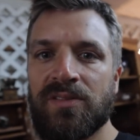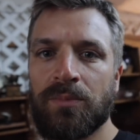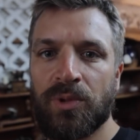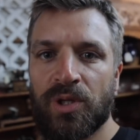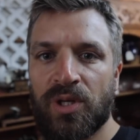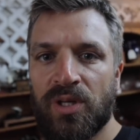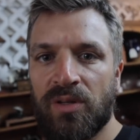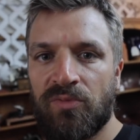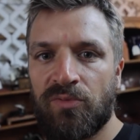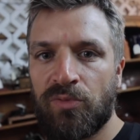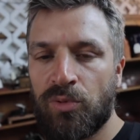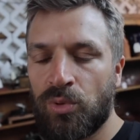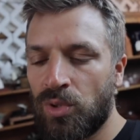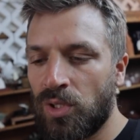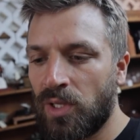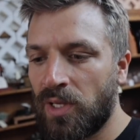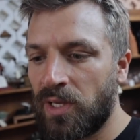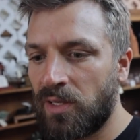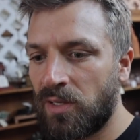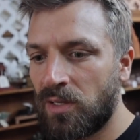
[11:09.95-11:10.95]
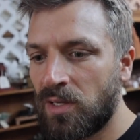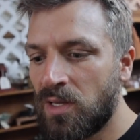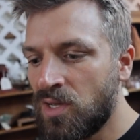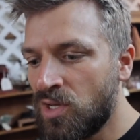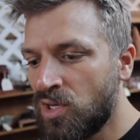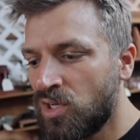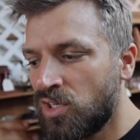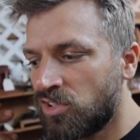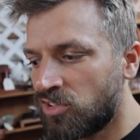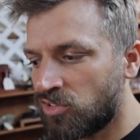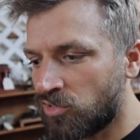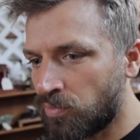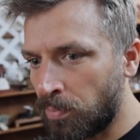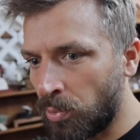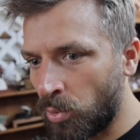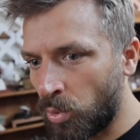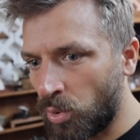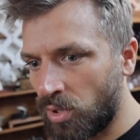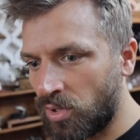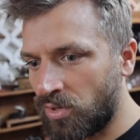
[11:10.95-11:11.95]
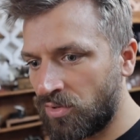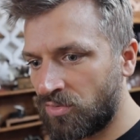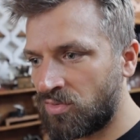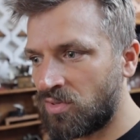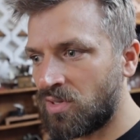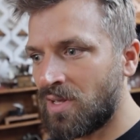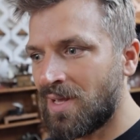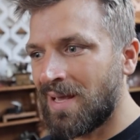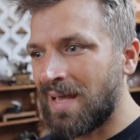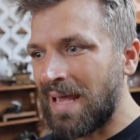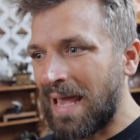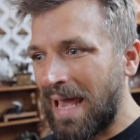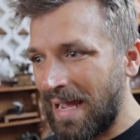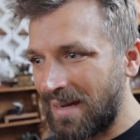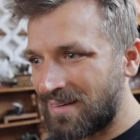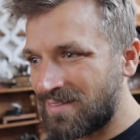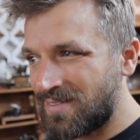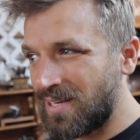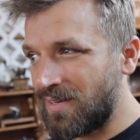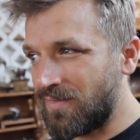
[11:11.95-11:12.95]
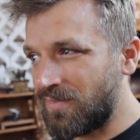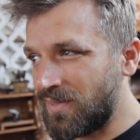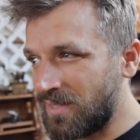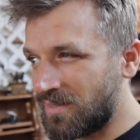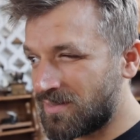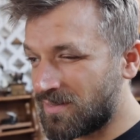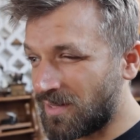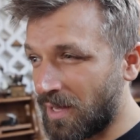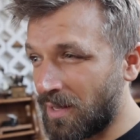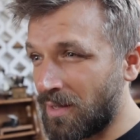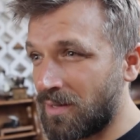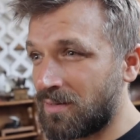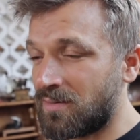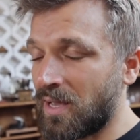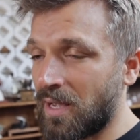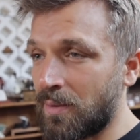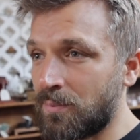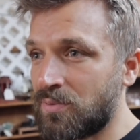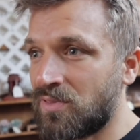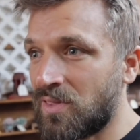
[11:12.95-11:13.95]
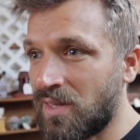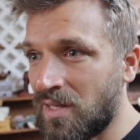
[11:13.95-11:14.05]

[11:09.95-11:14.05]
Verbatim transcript: I'm looking for like sports, activity types